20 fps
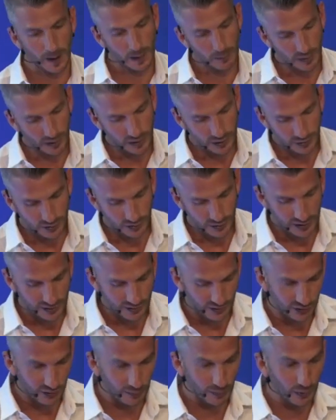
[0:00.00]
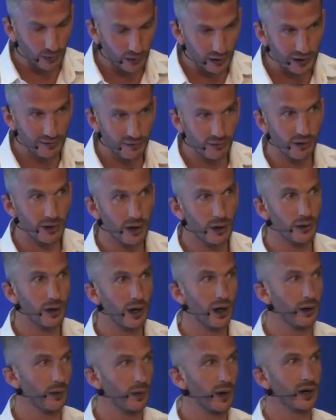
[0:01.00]
but you do need to support the liver in
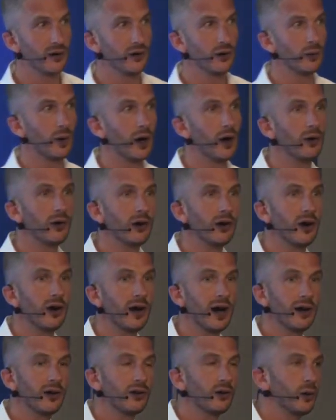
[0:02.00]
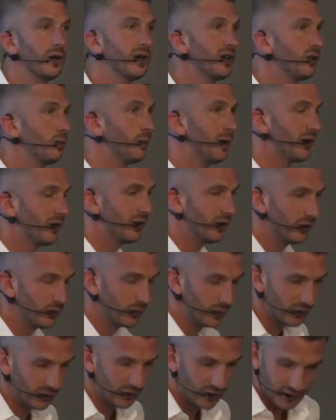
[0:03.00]
other ways as well. And you can get Swedish bitters,
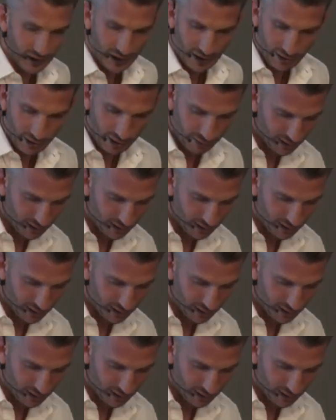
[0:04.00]
which I carry